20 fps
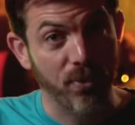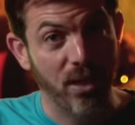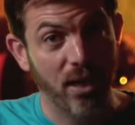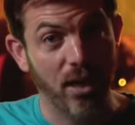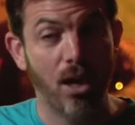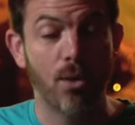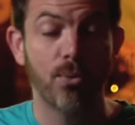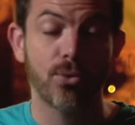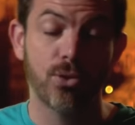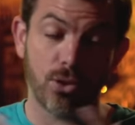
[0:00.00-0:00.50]
And
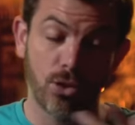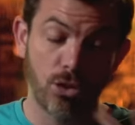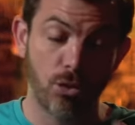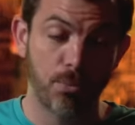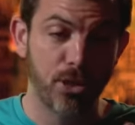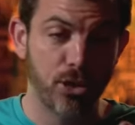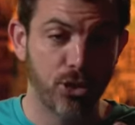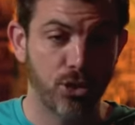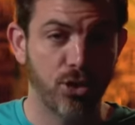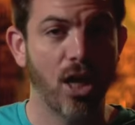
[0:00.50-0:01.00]
I was a little
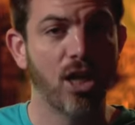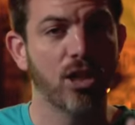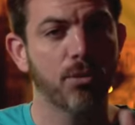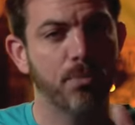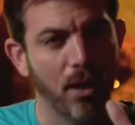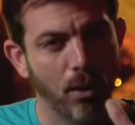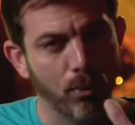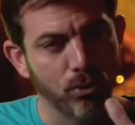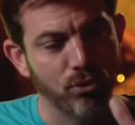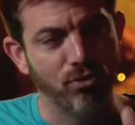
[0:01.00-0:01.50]
bit shocked,
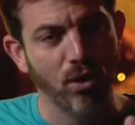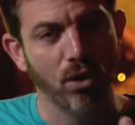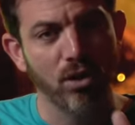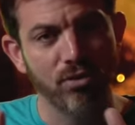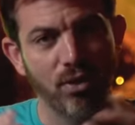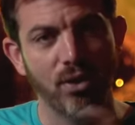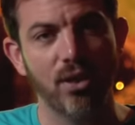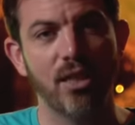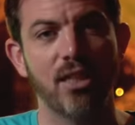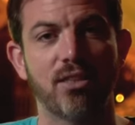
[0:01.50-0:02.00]
but I was very,
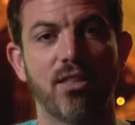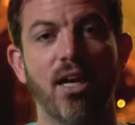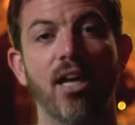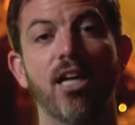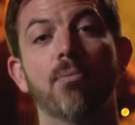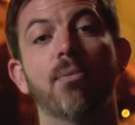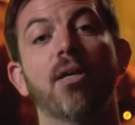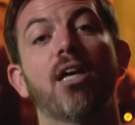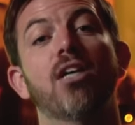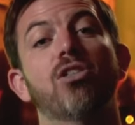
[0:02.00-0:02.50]
very
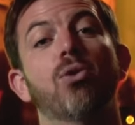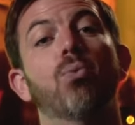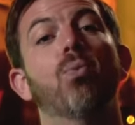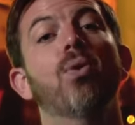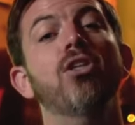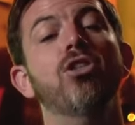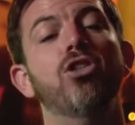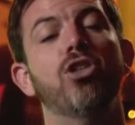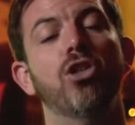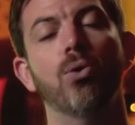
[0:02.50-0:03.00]
excited because it
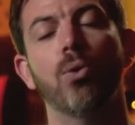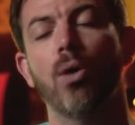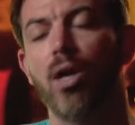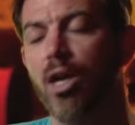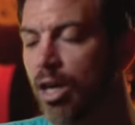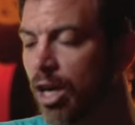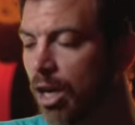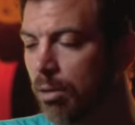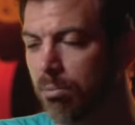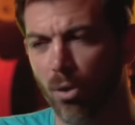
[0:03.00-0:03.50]
went to
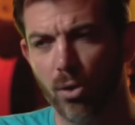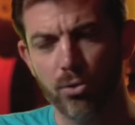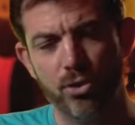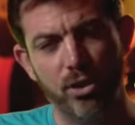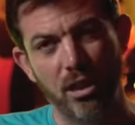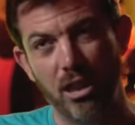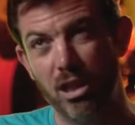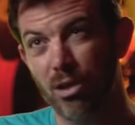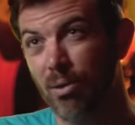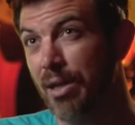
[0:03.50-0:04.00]
a
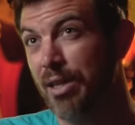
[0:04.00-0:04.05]
multi-year,